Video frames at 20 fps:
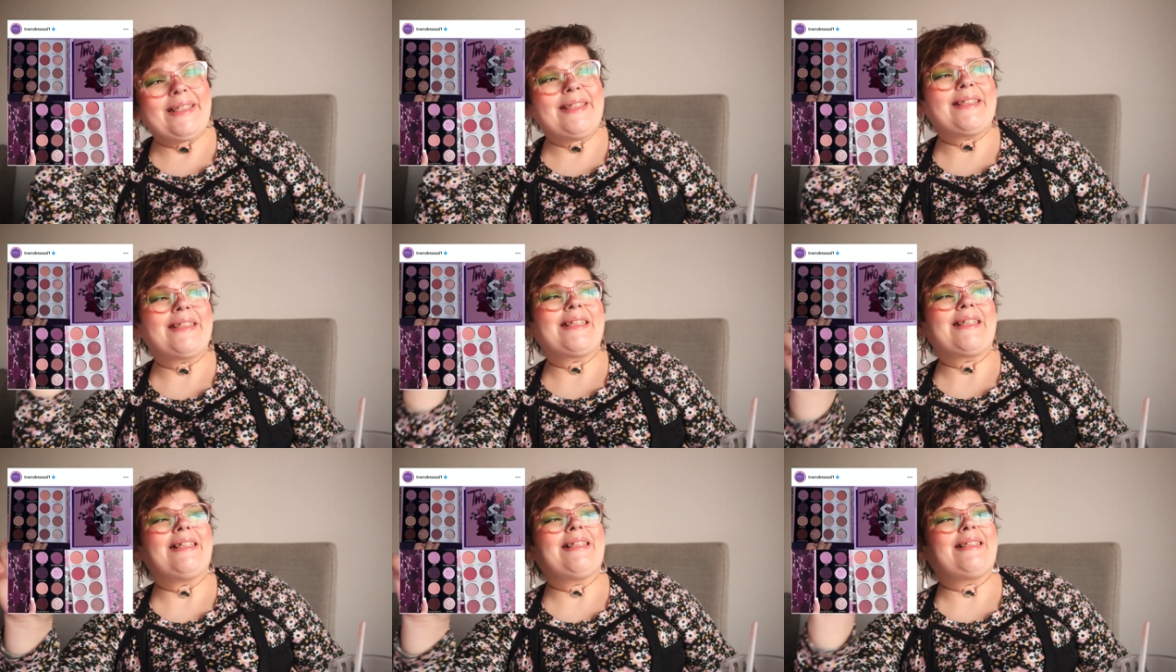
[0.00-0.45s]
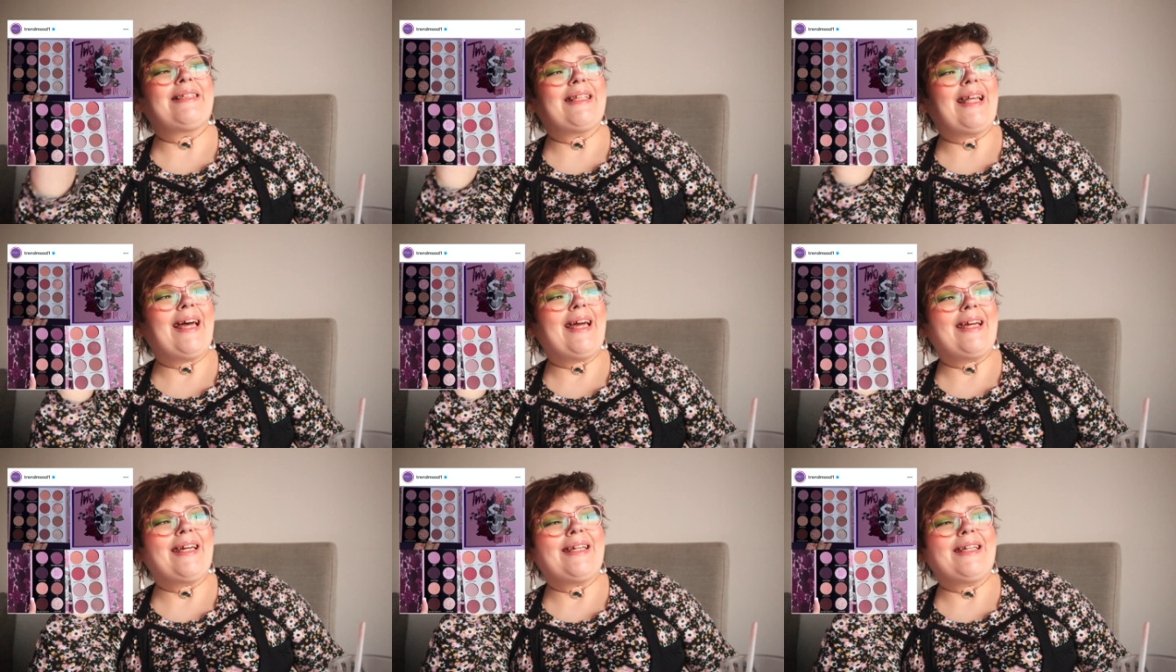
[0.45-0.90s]
because
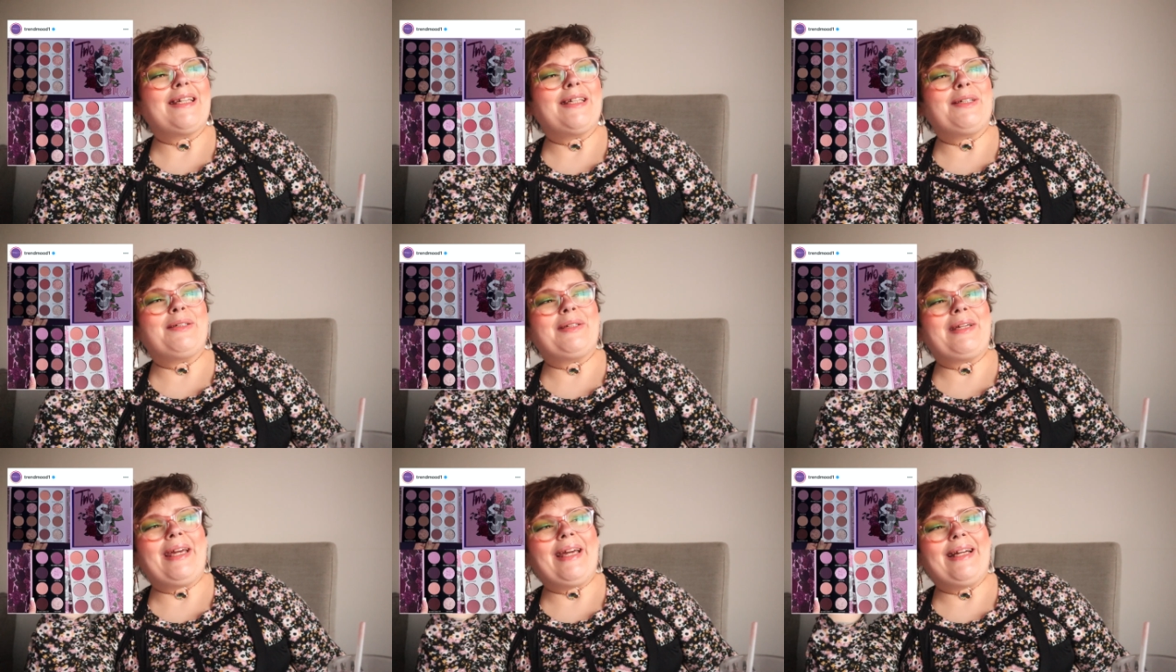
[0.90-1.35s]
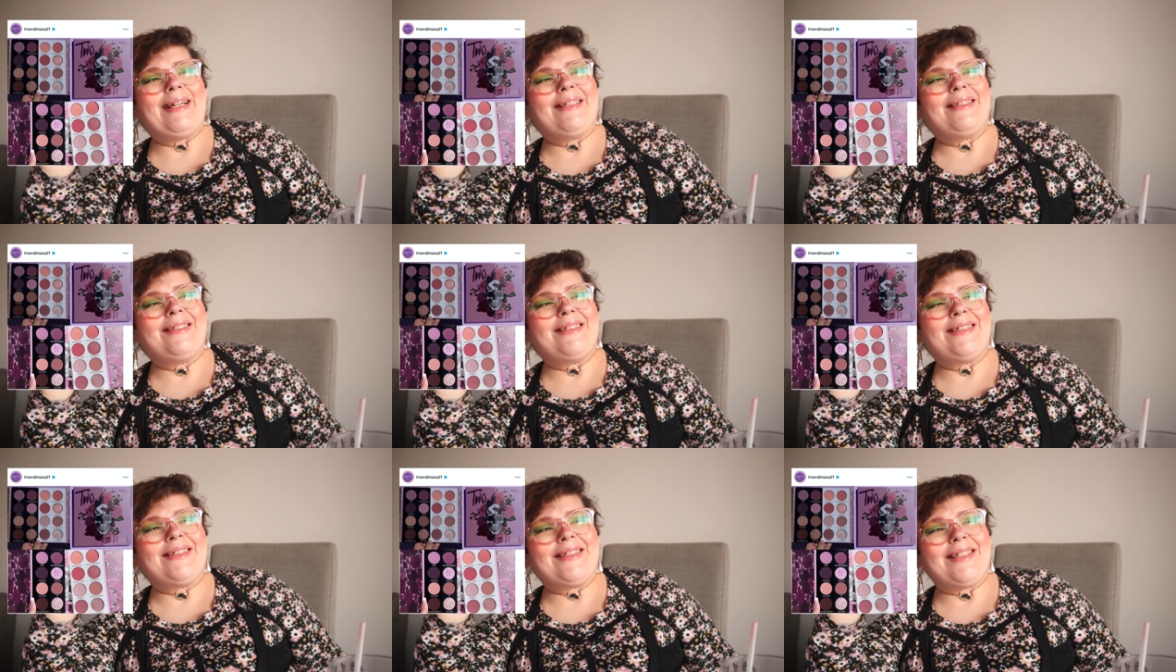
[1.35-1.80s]
like you can't
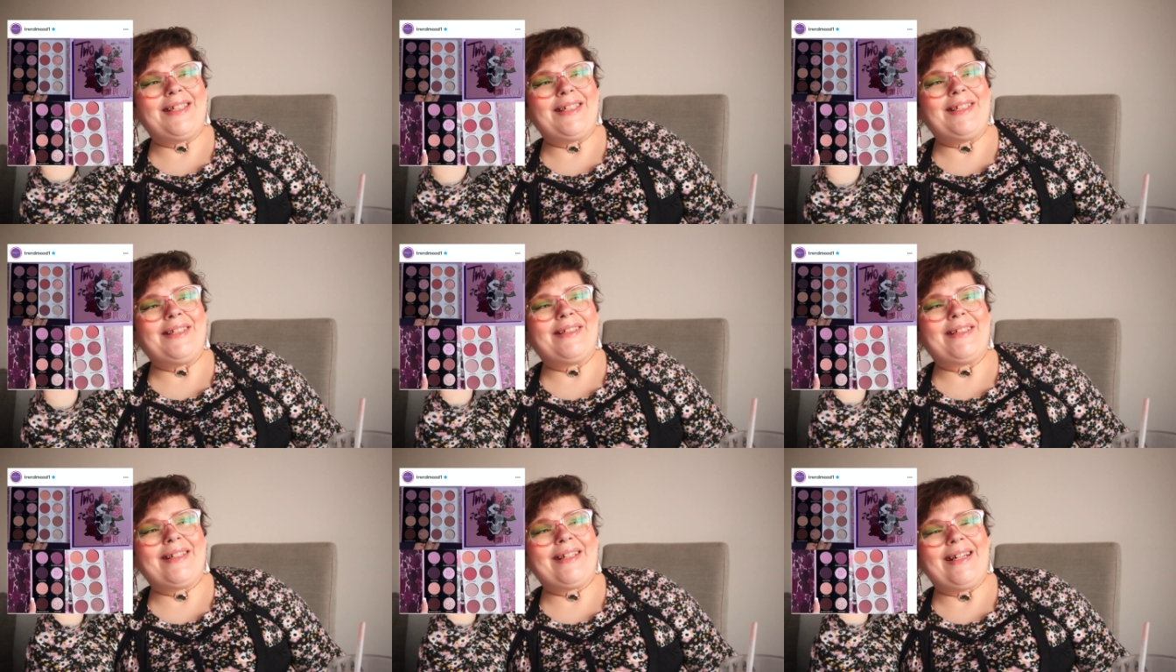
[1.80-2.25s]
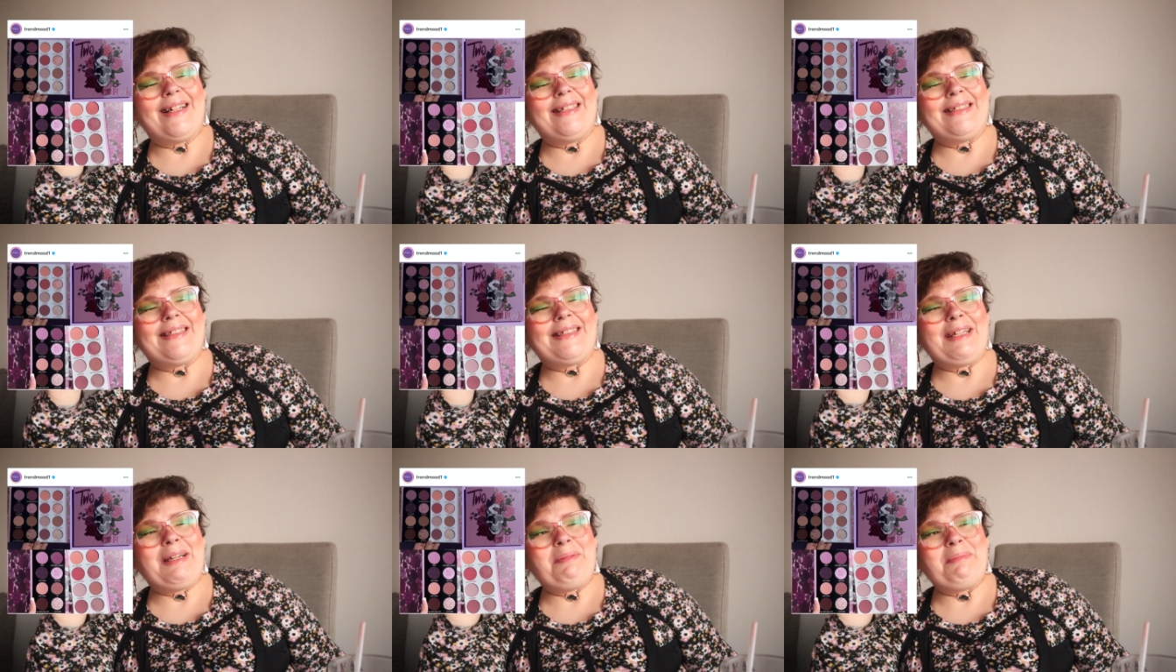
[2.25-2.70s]
shut your
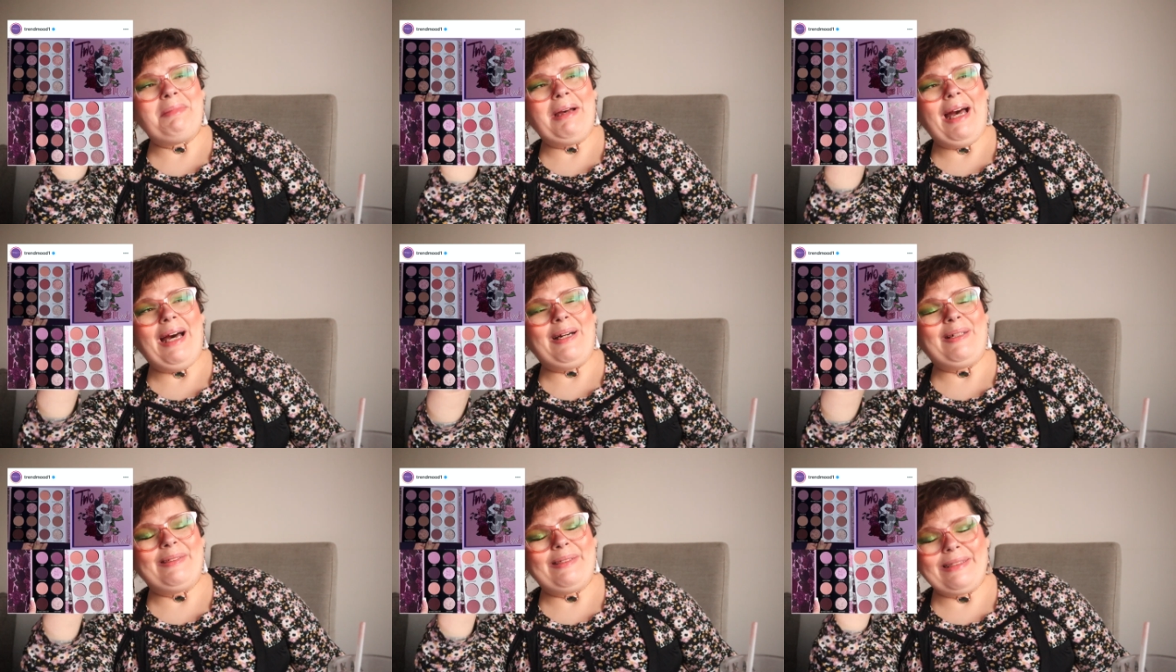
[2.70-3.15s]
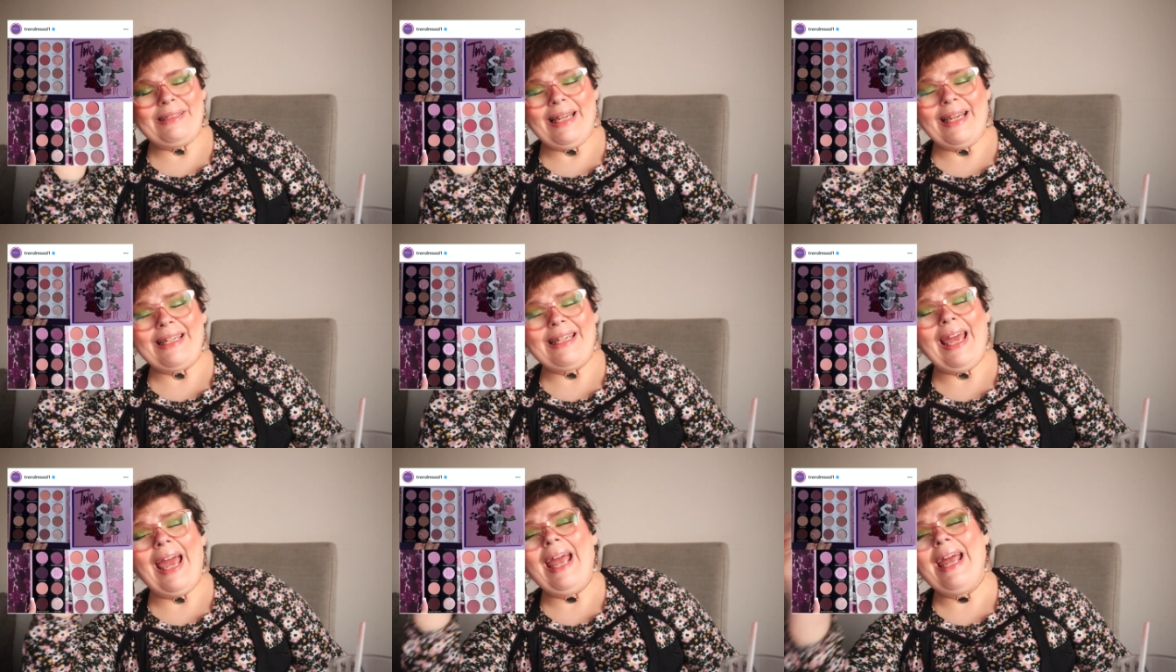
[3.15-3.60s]
goddamn mouth. I
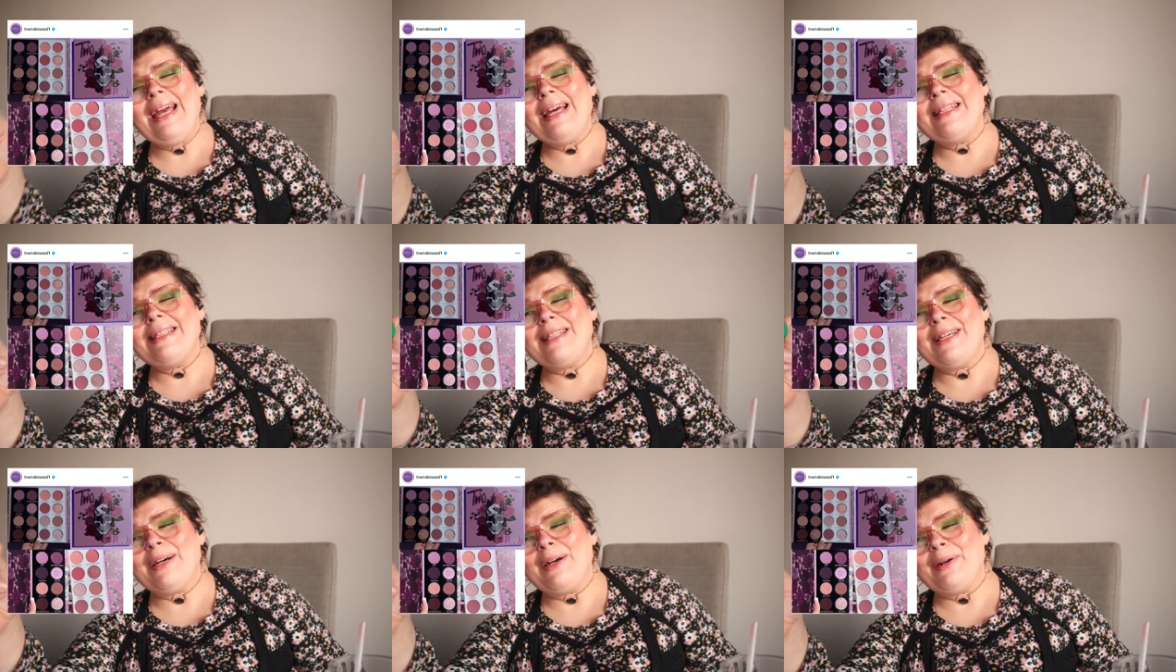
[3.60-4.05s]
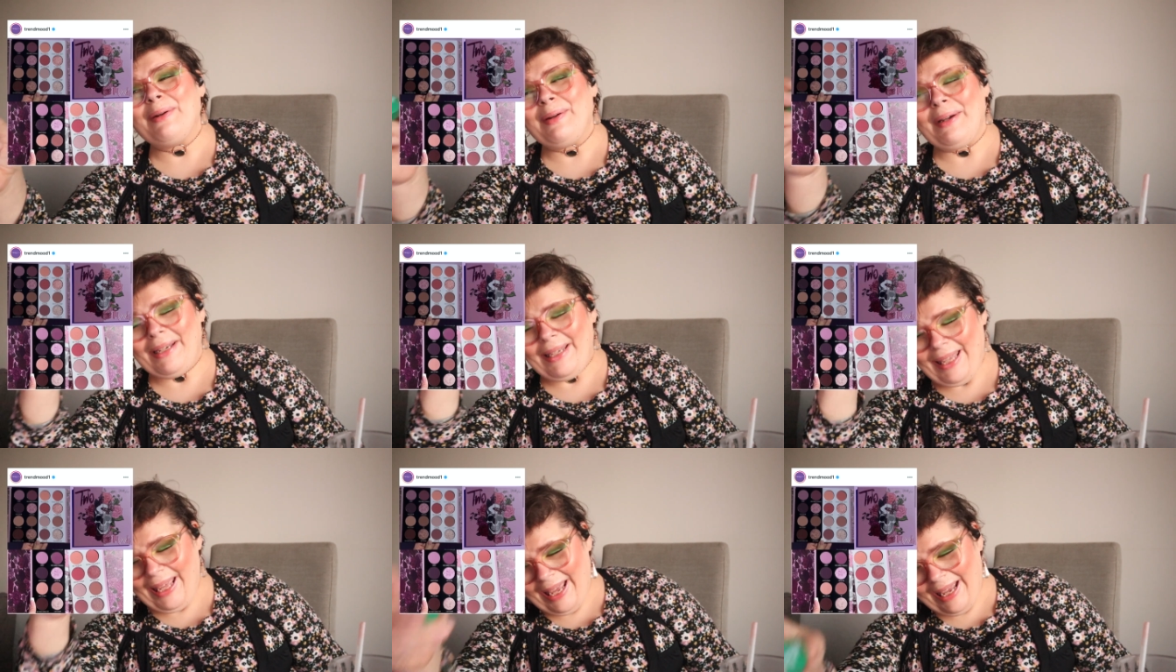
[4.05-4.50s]
can't though. I
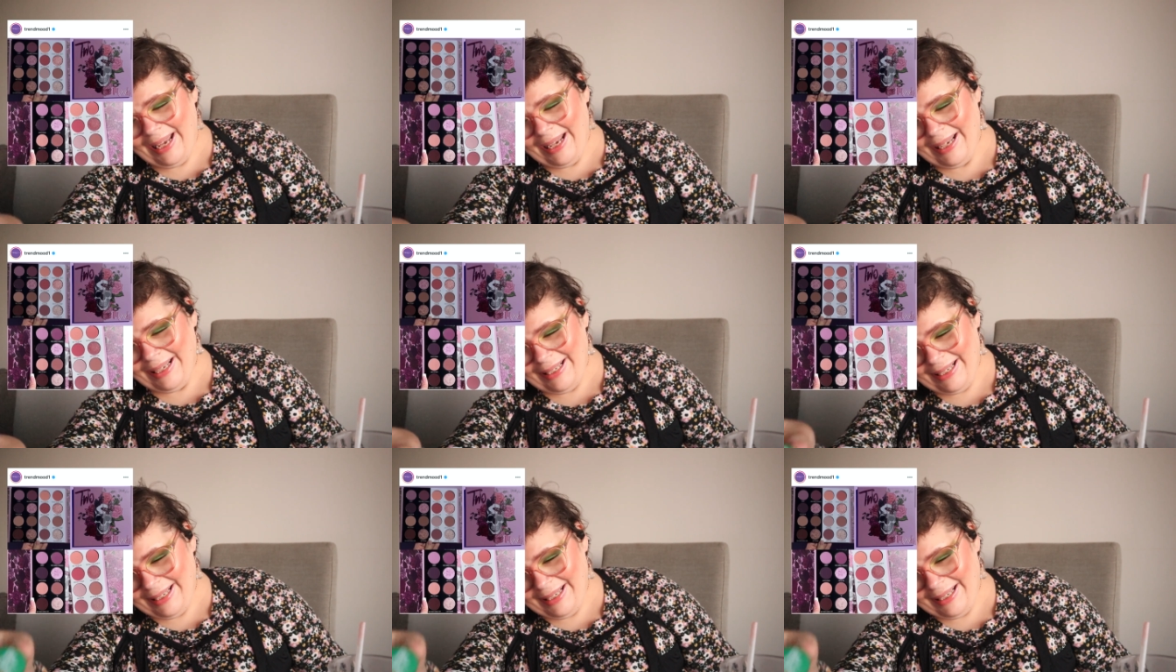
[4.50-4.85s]
can't. I